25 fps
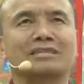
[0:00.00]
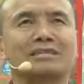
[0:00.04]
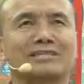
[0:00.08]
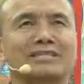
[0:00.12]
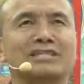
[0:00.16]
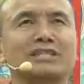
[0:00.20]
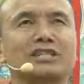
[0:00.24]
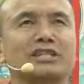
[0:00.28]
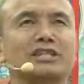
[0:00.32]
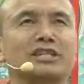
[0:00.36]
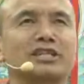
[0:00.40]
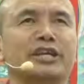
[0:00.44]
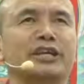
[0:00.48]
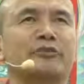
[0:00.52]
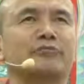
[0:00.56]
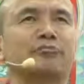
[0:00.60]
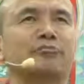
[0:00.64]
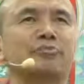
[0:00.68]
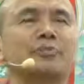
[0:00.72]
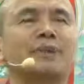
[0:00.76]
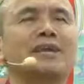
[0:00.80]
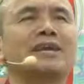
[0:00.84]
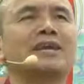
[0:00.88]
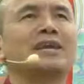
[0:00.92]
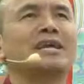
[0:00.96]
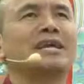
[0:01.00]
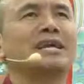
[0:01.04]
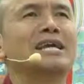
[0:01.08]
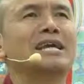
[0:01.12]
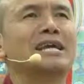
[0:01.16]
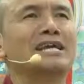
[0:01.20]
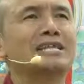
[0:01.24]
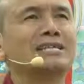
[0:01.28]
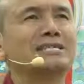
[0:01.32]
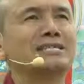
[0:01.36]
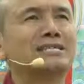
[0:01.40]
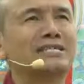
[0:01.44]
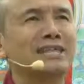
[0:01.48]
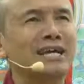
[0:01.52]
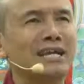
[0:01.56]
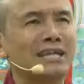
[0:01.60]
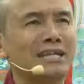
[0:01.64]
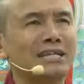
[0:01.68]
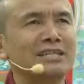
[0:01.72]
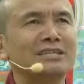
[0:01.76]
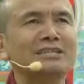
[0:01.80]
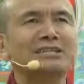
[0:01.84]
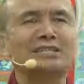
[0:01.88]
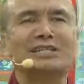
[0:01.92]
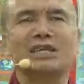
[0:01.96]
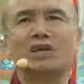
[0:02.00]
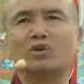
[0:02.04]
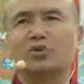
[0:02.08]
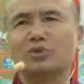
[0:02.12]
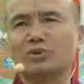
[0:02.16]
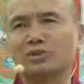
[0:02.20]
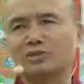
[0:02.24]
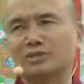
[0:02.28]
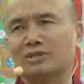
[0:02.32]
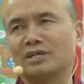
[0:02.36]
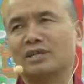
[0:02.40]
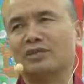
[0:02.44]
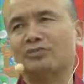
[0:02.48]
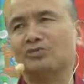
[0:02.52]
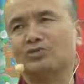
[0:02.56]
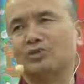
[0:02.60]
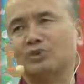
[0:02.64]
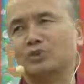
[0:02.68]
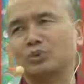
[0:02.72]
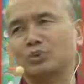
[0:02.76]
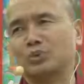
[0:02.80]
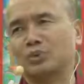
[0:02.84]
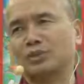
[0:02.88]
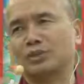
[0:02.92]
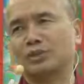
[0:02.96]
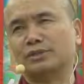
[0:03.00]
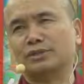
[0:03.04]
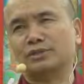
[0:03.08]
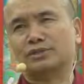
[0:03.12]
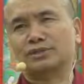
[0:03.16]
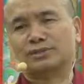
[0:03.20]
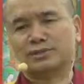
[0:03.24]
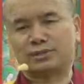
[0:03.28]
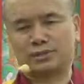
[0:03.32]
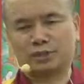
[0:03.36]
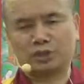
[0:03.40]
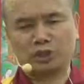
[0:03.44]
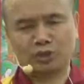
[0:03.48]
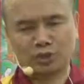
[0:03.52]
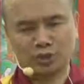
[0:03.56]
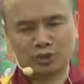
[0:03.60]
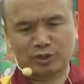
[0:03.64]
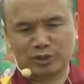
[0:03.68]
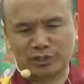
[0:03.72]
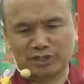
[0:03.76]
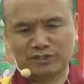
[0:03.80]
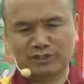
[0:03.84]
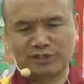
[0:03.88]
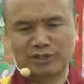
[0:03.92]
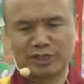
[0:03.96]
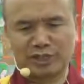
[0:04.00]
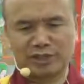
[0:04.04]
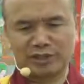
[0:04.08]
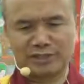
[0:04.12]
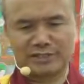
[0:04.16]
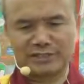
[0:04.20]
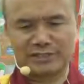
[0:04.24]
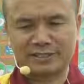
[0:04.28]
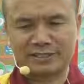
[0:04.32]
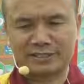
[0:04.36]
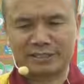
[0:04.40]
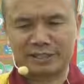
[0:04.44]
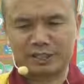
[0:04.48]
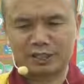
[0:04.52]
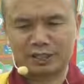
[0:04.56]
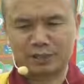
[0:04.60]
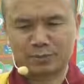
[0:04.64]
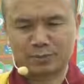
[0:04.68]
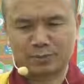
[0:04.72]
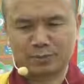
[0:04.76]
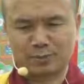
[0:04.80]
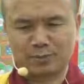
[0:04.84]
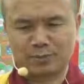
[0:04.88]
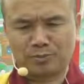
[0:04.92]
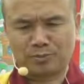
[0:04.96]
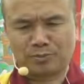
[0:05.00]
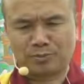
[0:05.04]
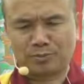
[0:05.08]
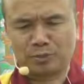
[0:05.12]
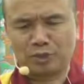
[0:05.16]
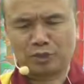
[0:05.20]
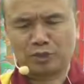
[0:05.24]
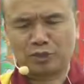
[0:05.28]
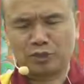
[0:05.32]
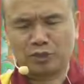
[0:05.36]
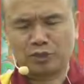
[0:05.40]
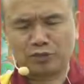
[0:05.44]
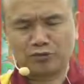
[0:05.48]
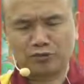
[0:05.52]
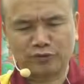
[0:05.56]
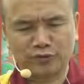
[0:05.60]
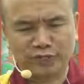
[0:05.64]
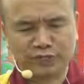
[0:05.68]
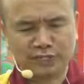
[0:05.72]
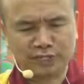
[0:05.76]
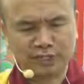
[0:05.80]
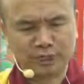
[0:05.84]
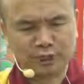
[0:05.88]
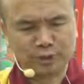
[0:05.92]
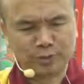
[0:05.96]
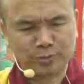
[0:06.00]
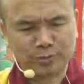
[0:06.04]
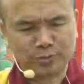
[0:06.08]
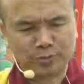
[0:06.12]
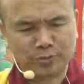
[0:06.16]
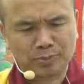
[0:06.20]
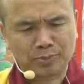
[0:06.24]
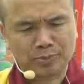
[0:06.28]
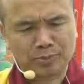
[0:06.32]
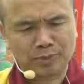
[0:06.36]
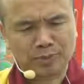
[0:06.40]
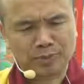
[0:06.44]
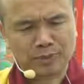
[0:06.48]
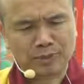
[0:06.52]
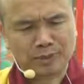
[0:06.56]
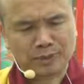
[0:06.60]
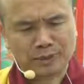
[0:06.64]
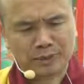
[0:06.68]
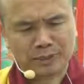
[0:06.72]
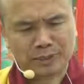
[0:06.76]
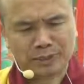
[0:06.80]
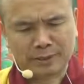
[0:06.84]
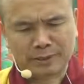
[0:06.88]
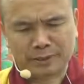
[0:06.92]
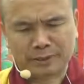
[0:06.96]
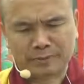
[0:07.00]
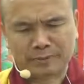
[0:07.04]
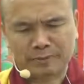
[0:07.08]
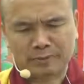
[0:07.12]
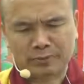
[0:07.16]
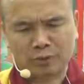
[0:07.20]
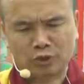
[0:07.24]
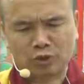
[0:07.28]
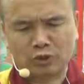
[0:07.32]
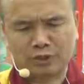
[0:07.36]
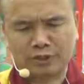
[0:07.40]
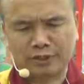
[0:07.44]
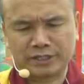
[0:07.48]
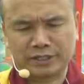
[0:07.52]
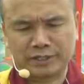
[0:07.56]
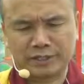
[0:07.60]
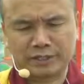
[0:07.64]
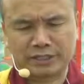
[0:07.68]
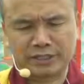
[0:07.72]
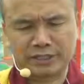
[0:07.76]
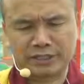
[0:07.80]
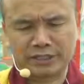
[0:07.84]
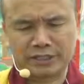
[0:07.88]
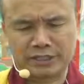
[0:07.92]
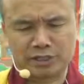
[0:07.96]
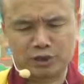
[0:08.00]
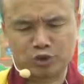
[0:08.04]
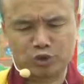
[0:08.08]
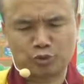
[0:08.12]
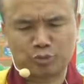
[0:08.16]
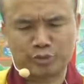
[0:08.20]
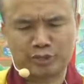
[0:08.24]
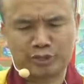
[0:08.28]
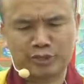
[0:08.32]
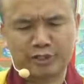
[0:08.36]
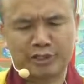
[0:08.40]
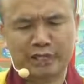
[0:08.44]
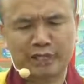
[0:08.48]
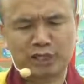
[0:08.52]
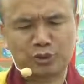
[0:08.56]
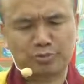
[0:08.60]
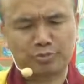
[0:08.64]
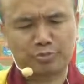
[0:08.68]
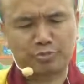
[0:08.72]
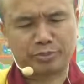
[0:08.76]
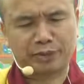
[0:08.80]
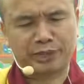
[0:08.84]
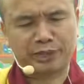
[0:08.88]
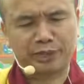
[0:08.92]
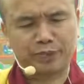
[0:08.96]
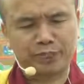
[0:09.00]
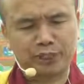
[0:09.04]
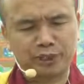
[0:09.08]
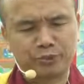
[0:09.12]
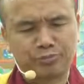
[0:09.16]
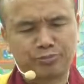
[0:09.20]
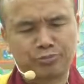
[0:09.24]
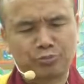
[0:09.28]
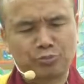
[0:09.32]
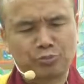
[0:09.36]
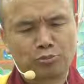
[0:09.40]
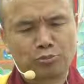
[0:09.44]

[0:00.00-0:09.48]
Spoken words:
teaching, in silence I'll return to the words. So it is there in this text. Did you find it? Okay, I think it should be in the next page.